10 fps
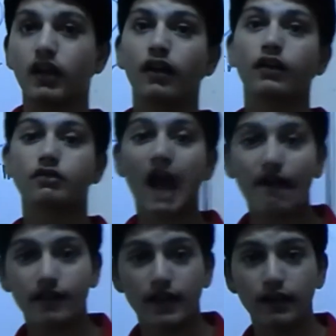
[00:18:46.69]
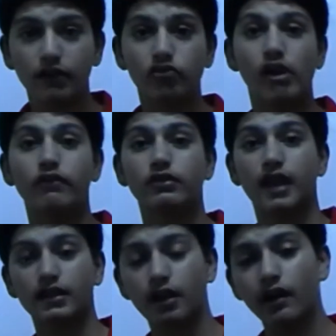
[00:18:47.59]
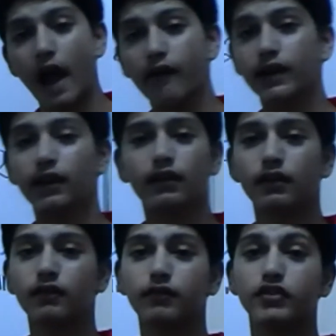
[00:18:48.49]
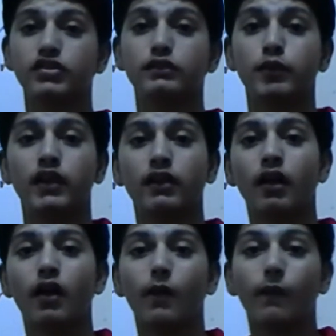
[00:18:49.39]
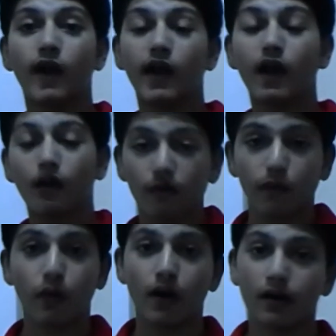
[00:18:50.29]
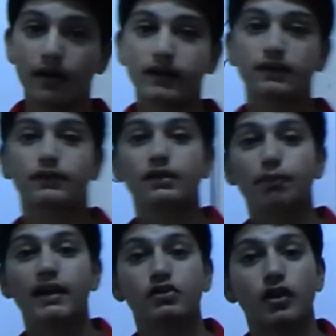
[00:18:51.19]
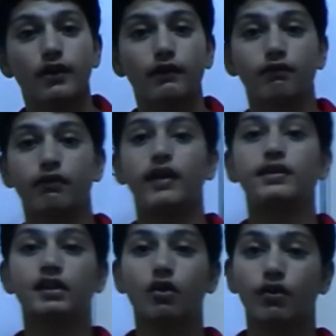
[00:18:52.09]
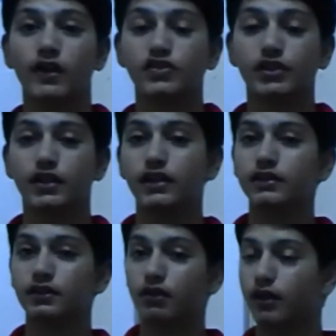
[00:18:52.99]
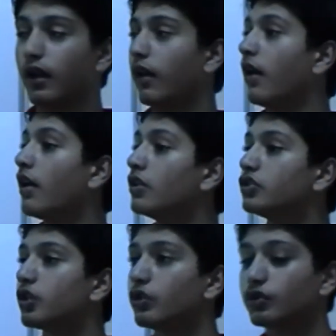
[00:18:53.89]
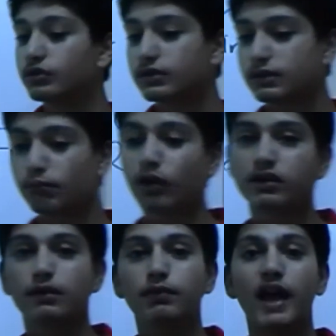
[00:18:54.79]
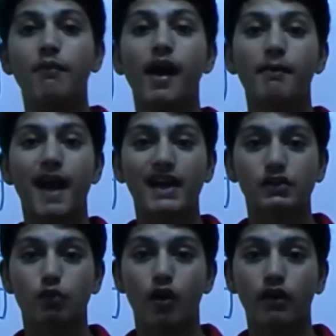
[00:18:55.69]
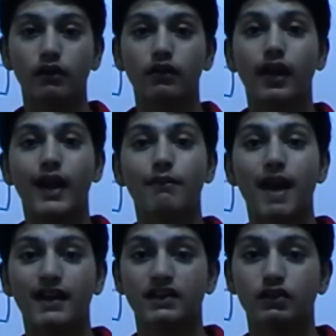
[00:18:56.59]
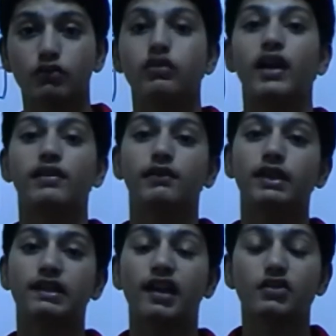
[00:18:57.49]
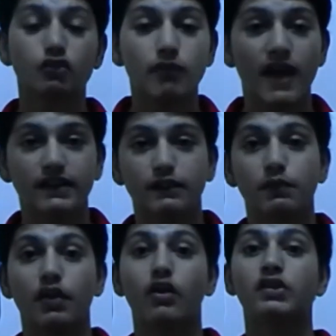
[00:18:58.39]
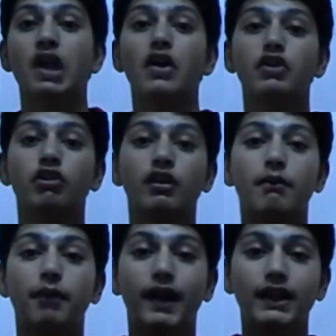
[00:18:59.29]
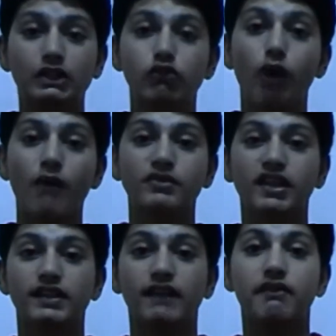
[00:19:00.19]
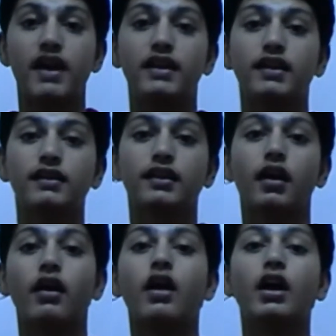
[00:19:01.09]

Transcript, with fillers: the gravity. You have to take the gravity, which is being where well, it depends on where the location is. Okay, so you multiply by mass one and mass two, and we take two masses because you're comparing two objects and finding the